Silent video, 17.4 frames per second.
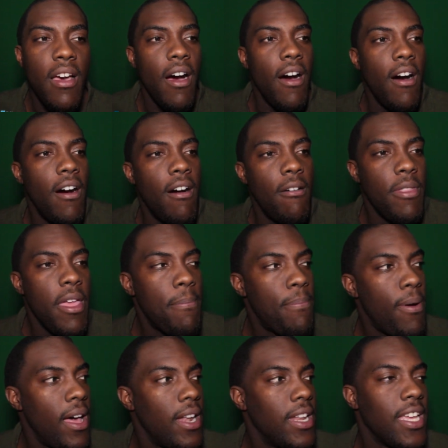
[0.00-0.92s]
Um,
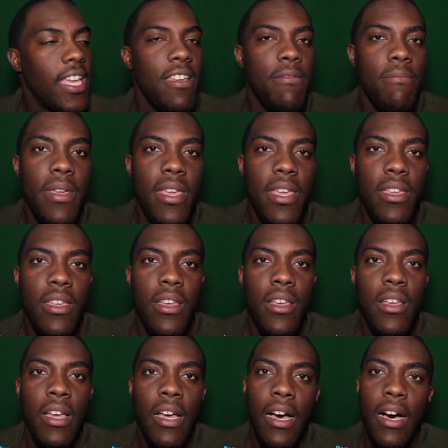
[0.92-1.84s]
they probably give me
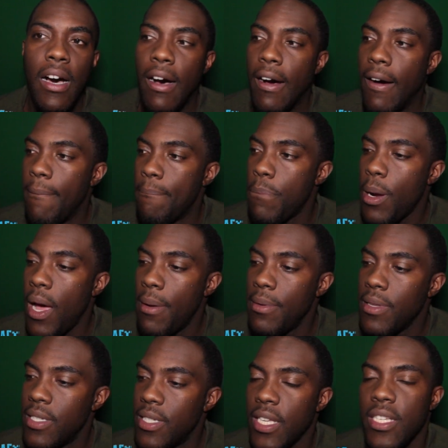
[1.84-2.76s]
uh,
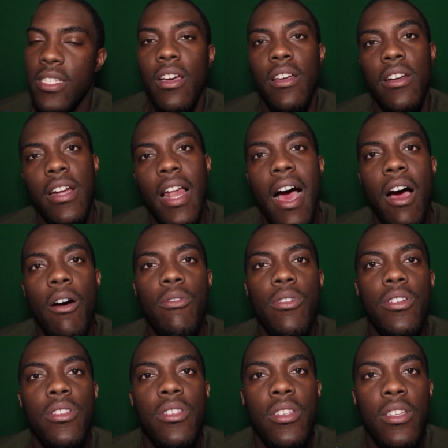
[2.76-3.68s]
probably 600
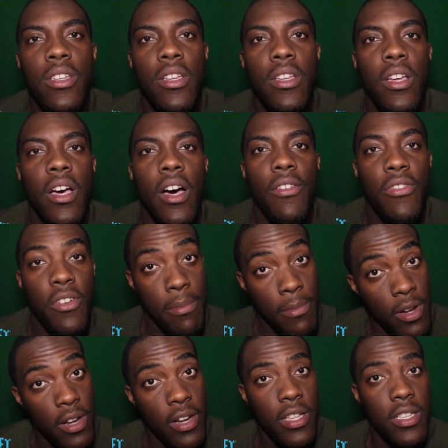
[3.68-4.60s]
hours of
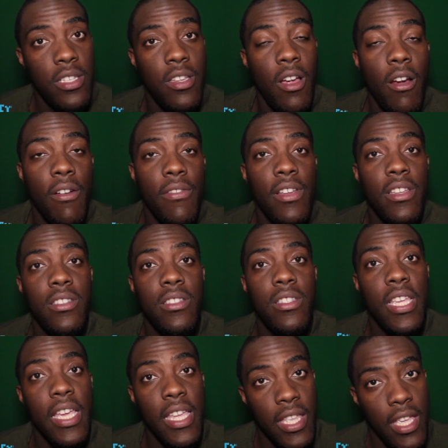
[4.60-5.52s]
community service,
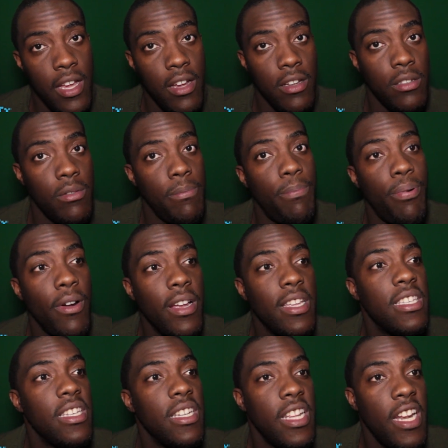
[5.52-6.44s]
10 years in
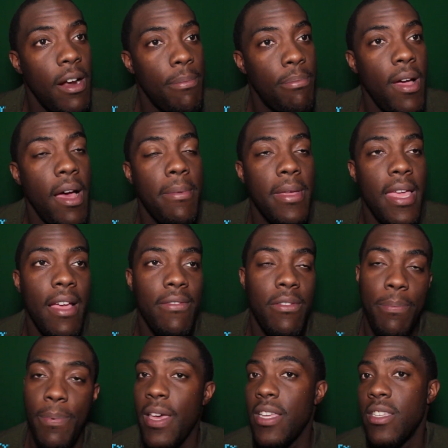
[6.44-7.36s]
prison, and I probably have
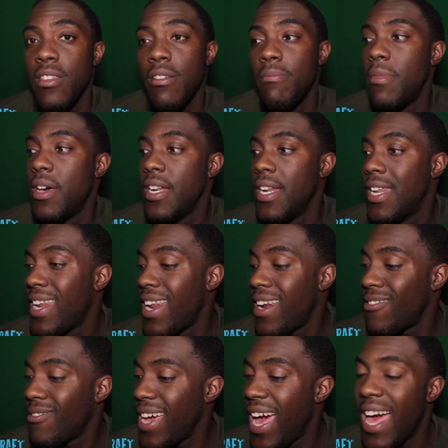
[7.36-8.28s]
to pay some money that I
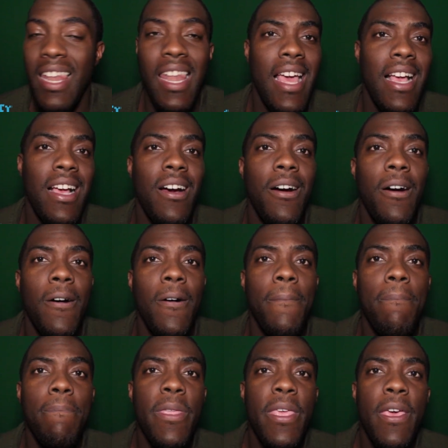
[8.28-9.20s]
don't got, like
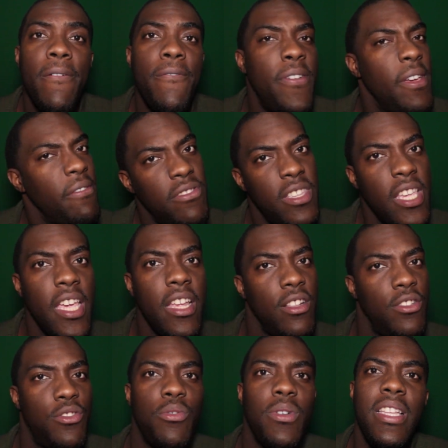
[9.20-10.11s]
uh,
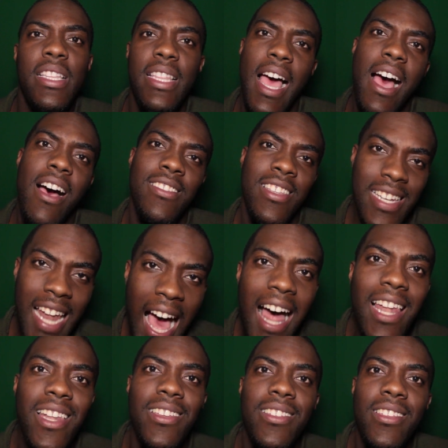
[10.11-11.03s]
15 or
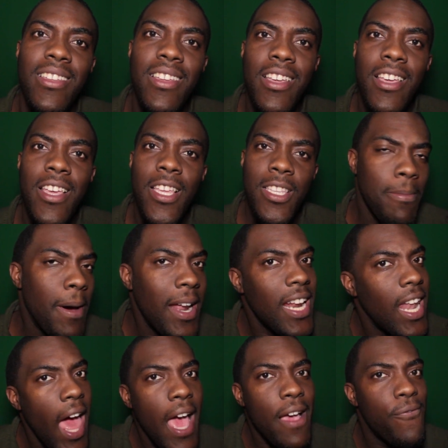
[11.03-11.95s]
$20,000.
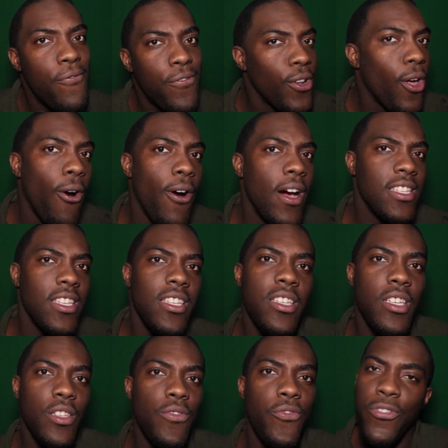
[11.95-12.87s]
Somebody like Floyd,
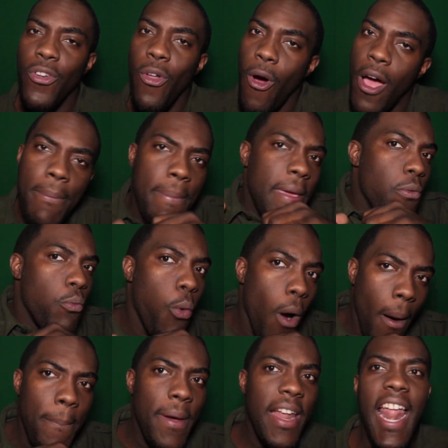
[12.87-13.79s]
just because Floyd be
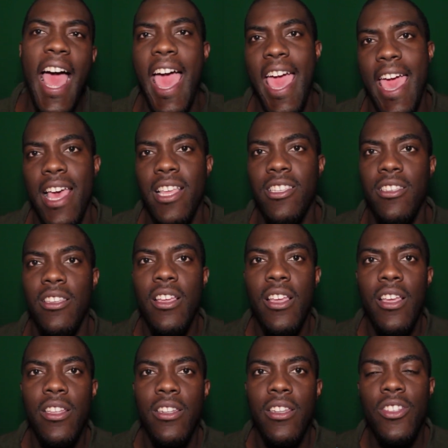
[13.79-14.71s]
whooping ass,
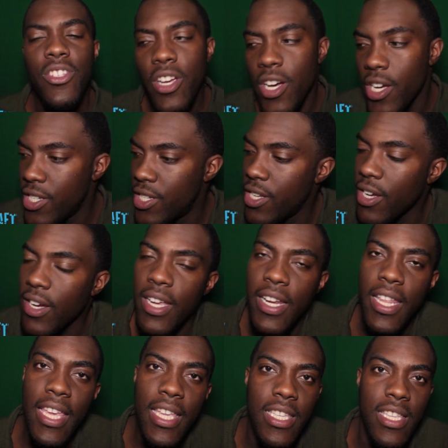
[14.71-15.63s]
the judge took
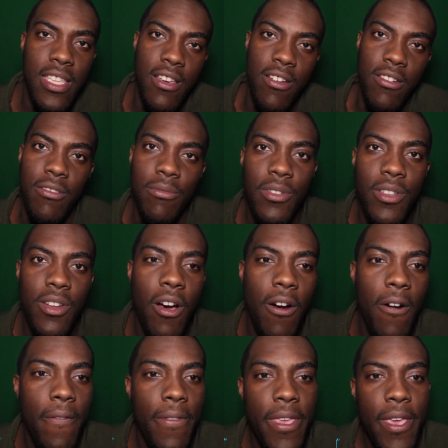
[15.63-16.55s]
it easy on him, you
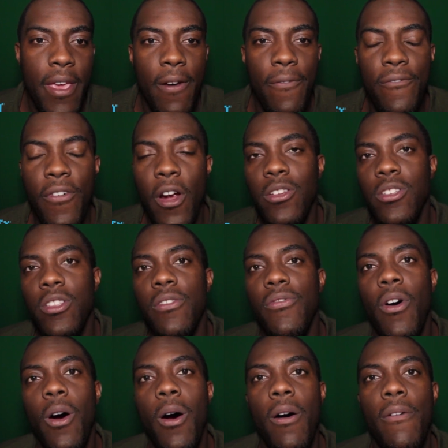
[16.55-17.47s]
know. First
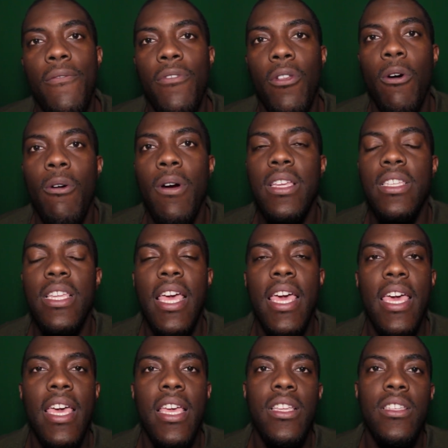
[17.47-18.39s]
of all, Floyd's
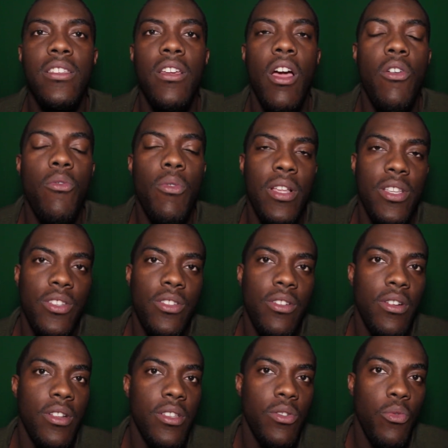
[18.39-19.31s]
hands are
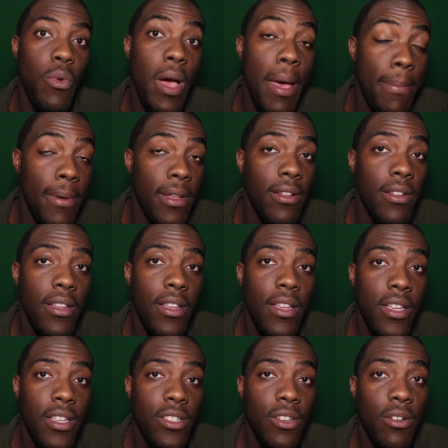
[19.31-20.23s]
registered as a weapon.
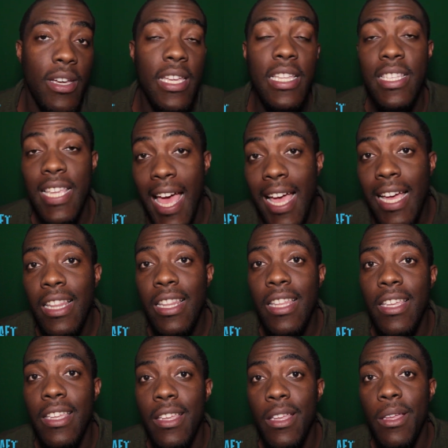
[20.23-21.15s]
So he
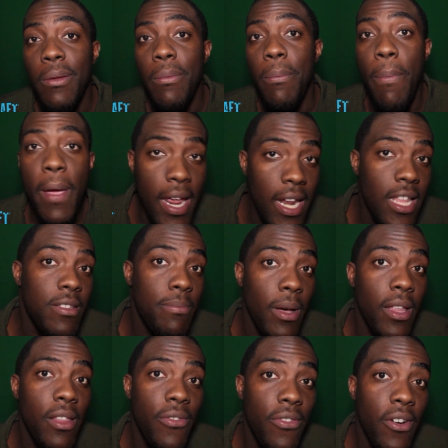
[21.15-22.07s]
technically beat his
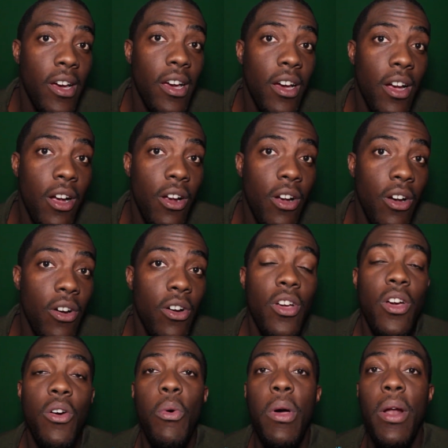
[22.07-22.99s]
motherfucking
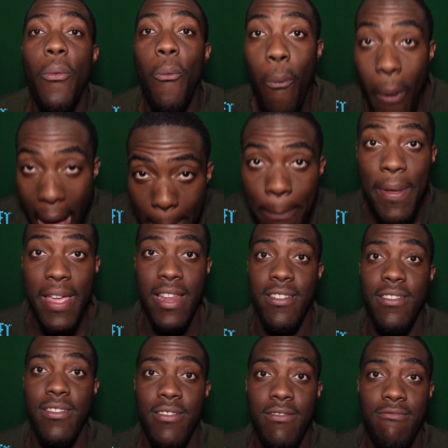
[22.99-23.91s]
girl with a
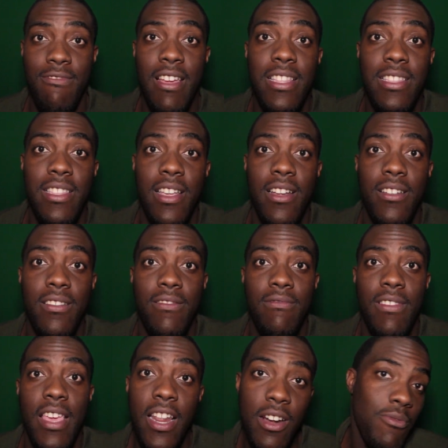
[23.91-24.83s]
weapon right there.
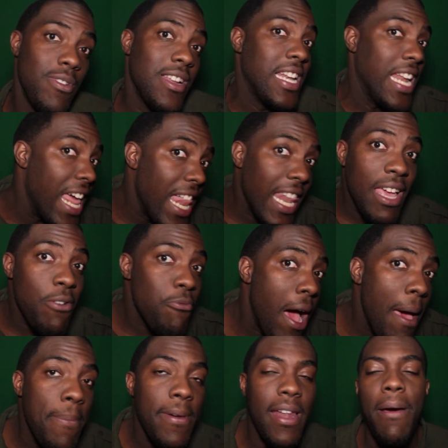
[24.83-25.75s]
Hit her with deadly
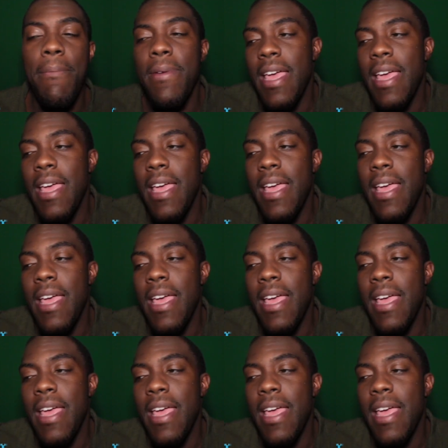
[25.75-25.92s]
weapon. I